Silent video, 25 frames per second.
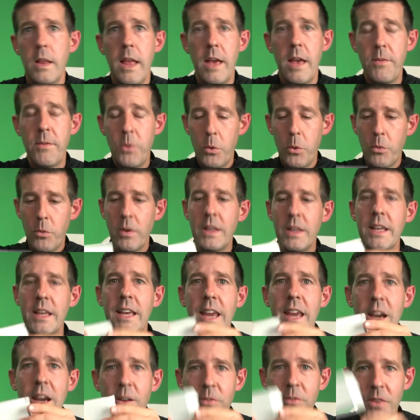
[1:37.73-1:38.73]
you were really
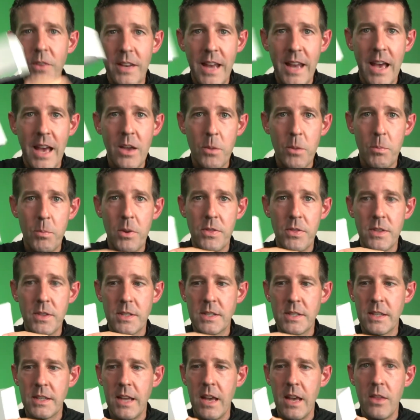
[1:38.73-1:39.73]
careful in how you put this
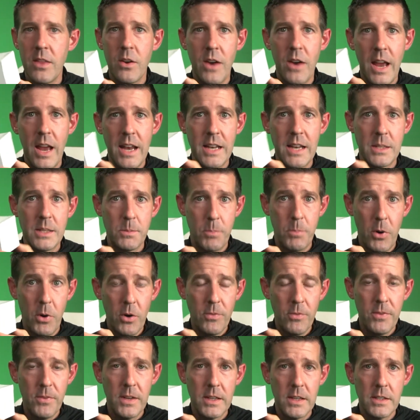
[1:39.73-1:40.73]
together and it's
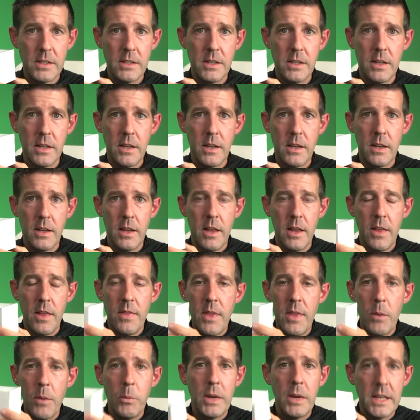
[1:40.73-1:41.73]
perfect, then we
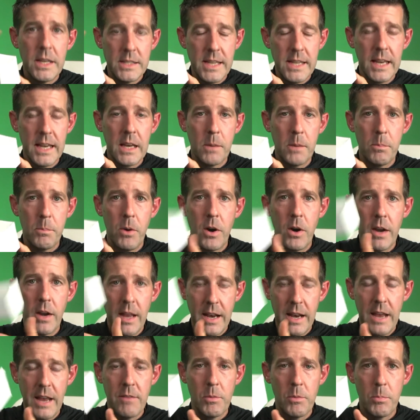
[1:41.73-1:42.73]
can take it apart and have
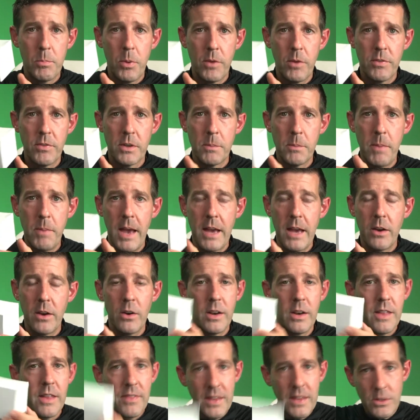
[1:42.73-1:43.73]
a perfect pattern. And
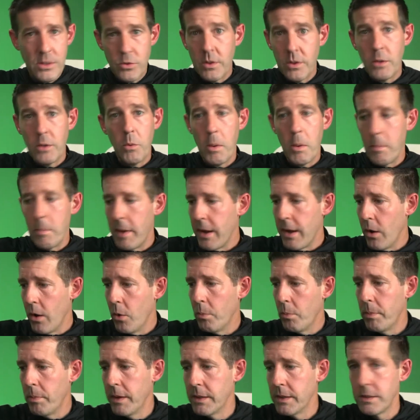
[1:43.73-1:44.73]
that's really what my hope
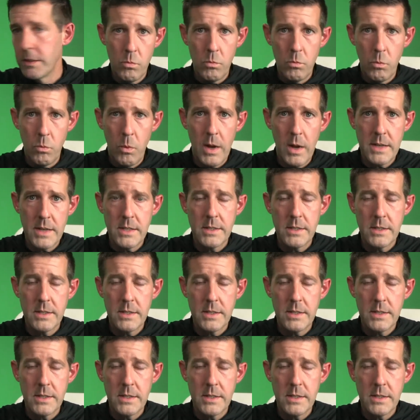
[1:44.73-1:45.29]
is. Watch as I